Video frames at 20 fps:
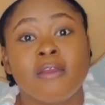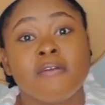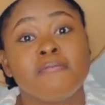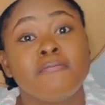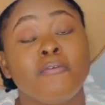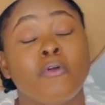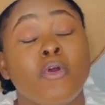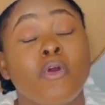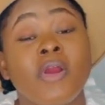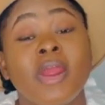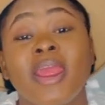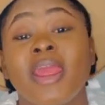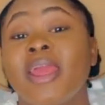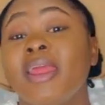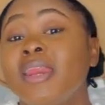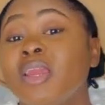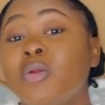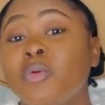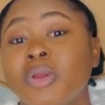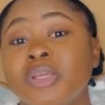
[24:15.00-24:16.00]
for
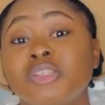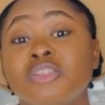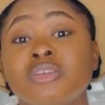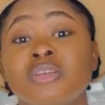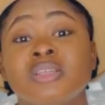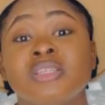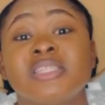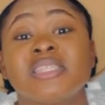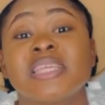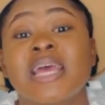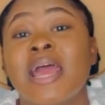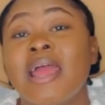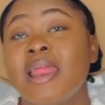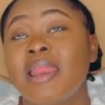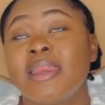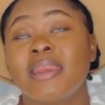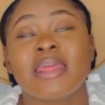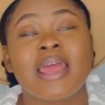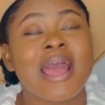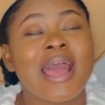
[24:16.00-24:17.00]
any questions,
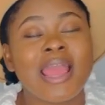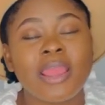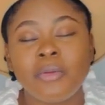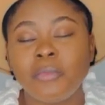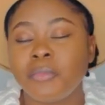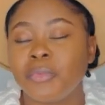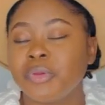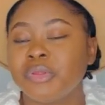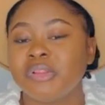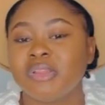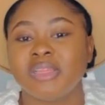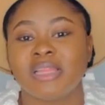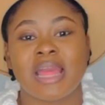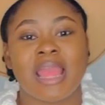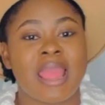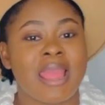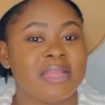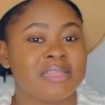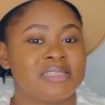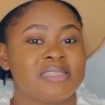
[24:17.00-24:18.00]
and I will
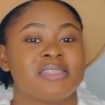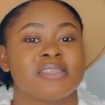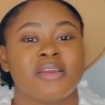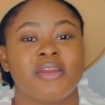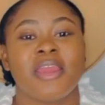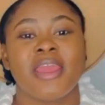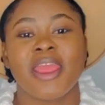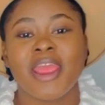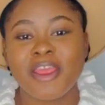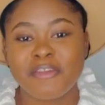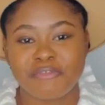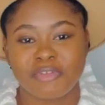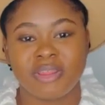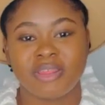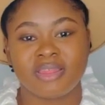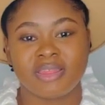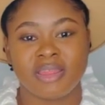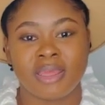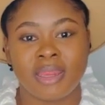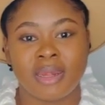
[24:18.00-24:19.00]
answer
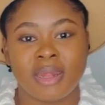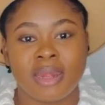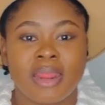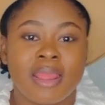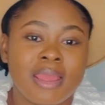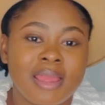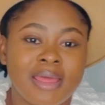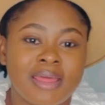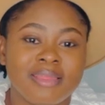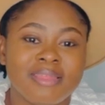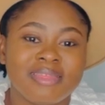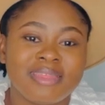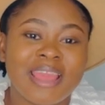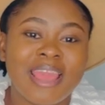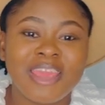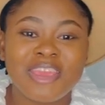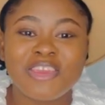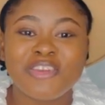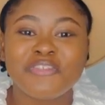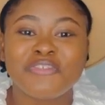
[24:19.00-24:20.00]
everything.
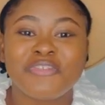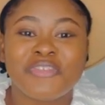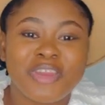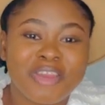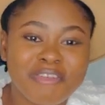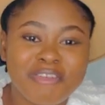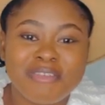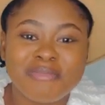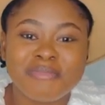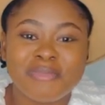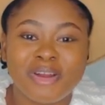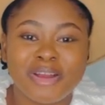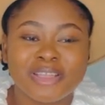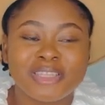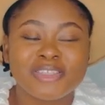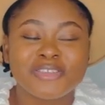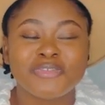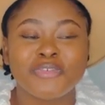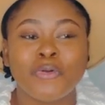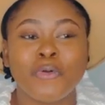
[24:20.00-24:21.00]
Thank you very much
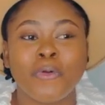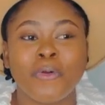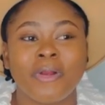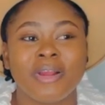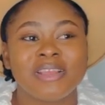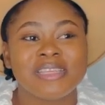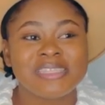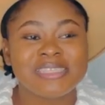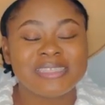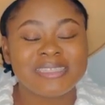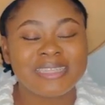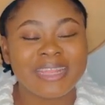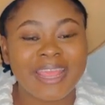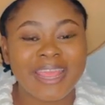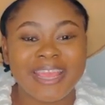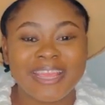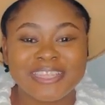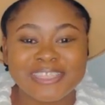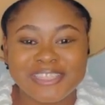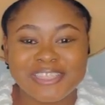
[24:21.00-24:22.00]
for
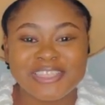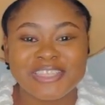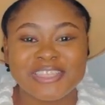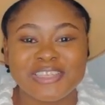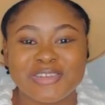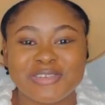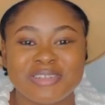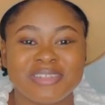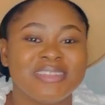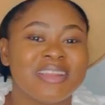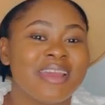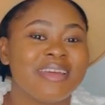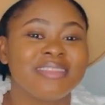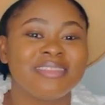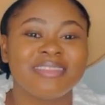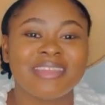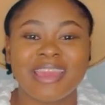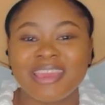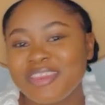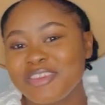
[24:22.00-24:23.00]
staying tuned.
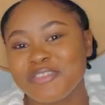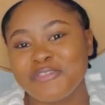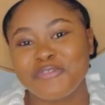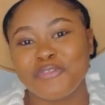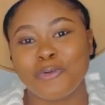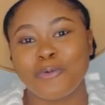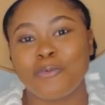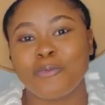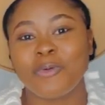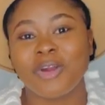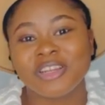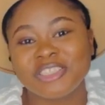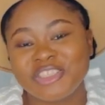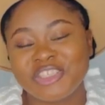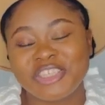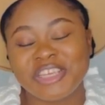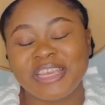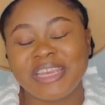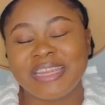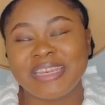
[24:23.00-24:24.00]
Thank you for
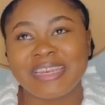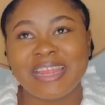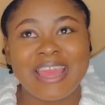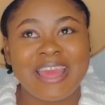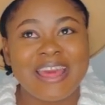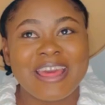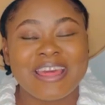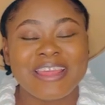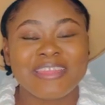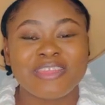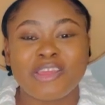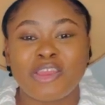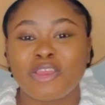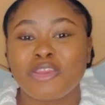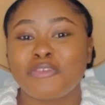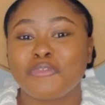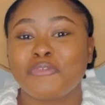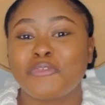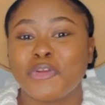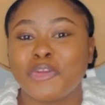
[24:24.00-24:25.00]
watching. Thank
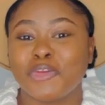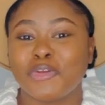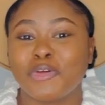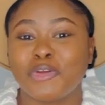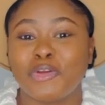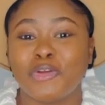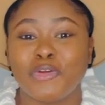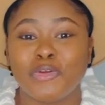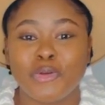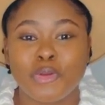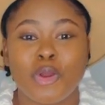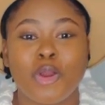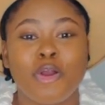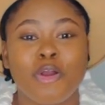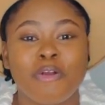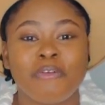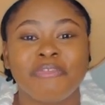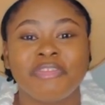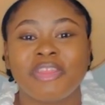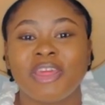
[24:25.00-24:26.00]
you for your
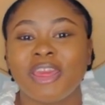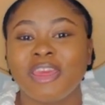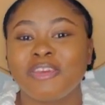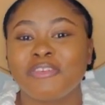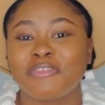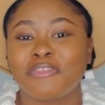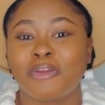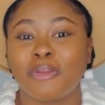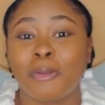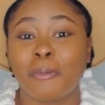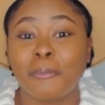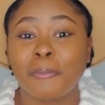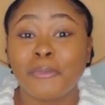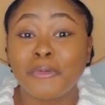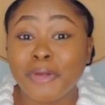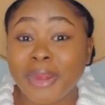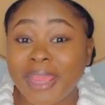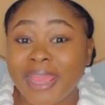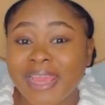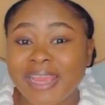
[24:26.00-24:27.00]
love. Thank you for your
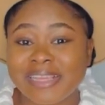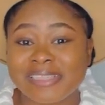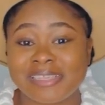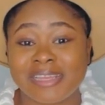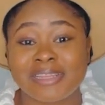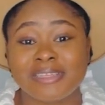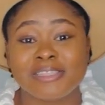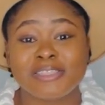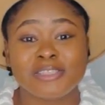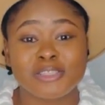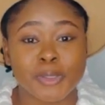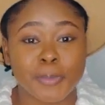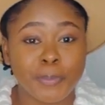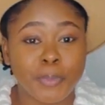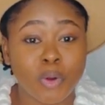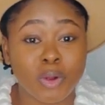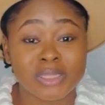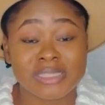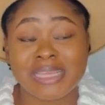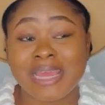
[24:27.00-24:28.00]
prayers and
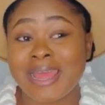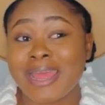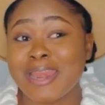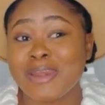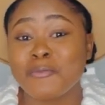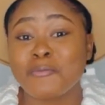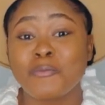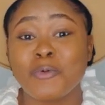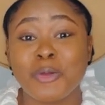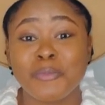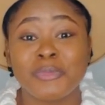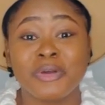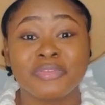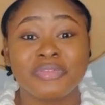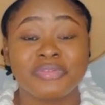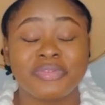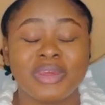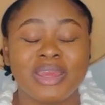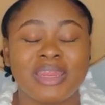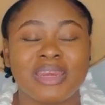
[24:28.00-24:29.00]
support. And one more
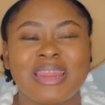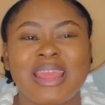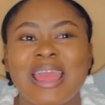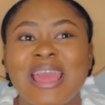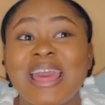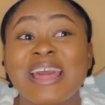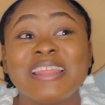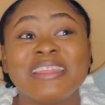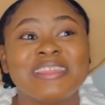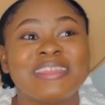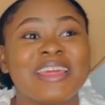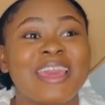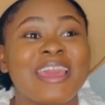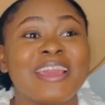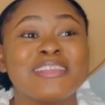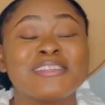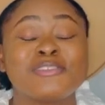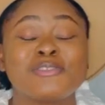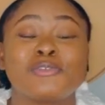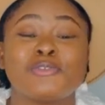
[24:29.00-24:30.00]
thing,
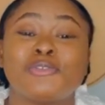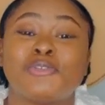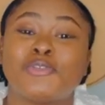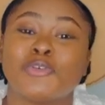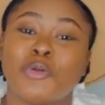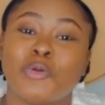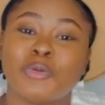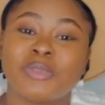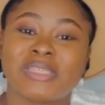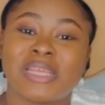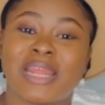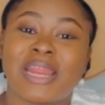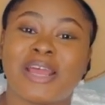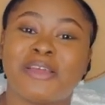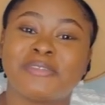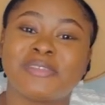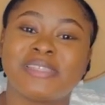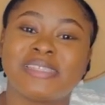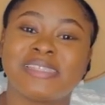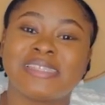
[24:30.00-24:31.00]
thanks to those that have
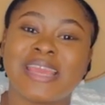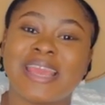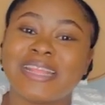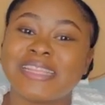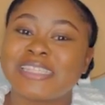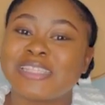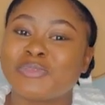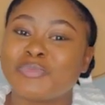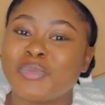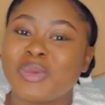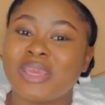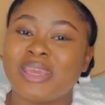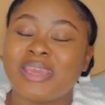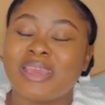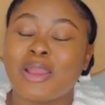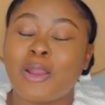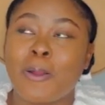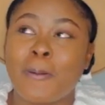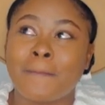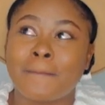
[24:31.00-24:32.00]
sent me
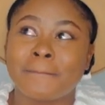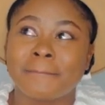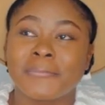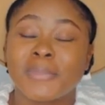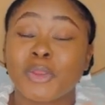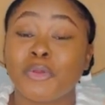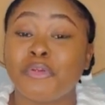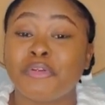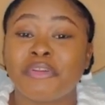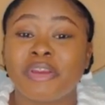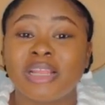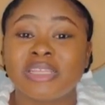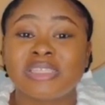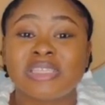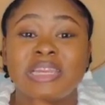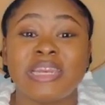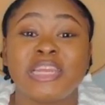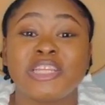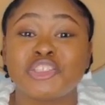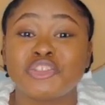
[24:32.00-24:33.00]

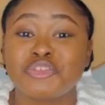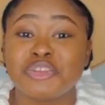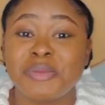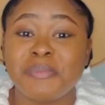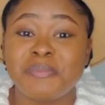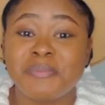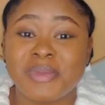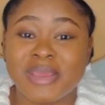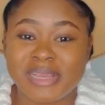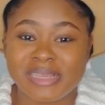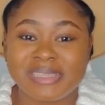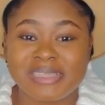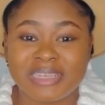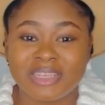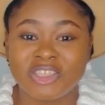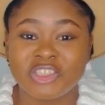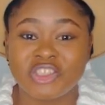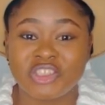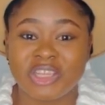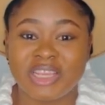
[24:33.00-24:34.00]
congratulatory
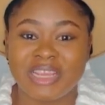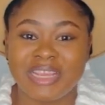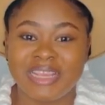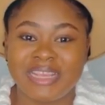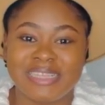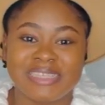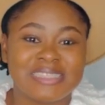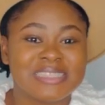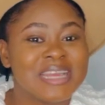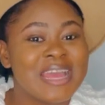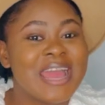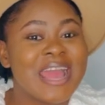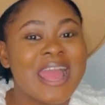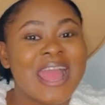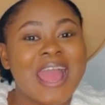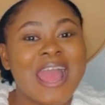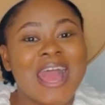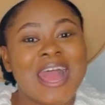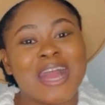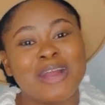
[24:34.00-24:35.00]
messages.
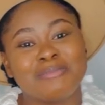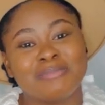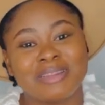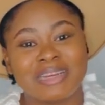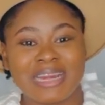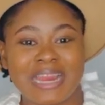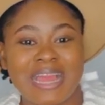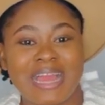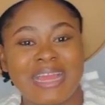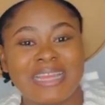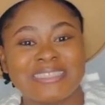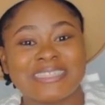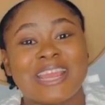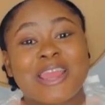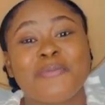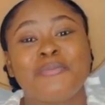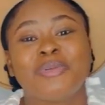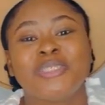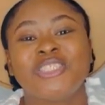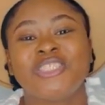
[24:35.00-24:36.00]
I'm glad. I
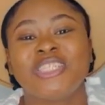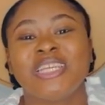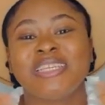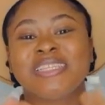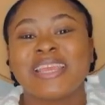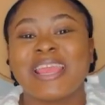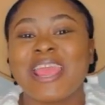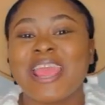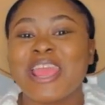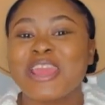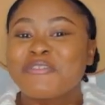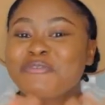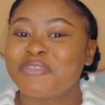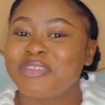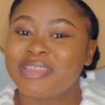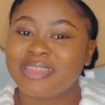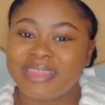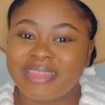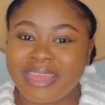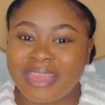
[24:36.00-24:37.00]
appreciate
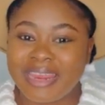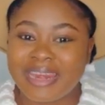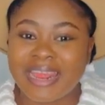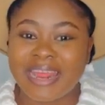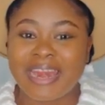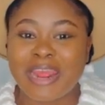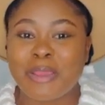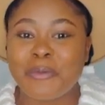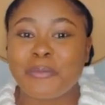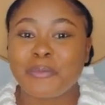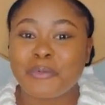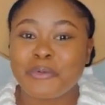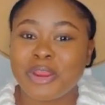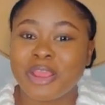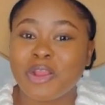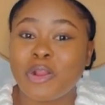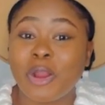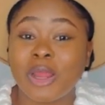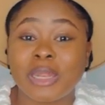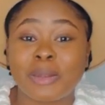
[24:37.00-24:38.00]
everything, and I pray
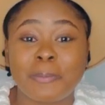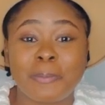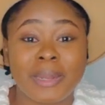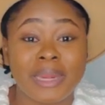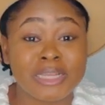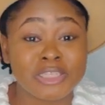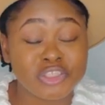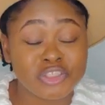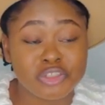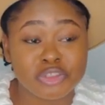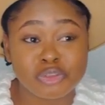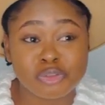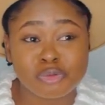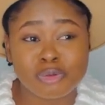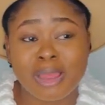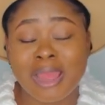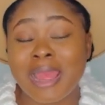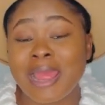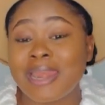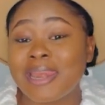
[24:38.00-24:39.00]
God bless you
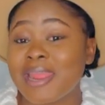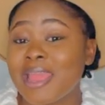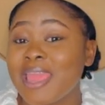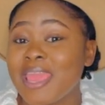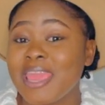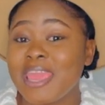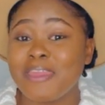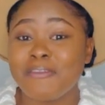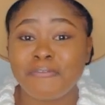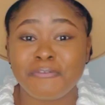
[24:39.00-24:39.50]
too. And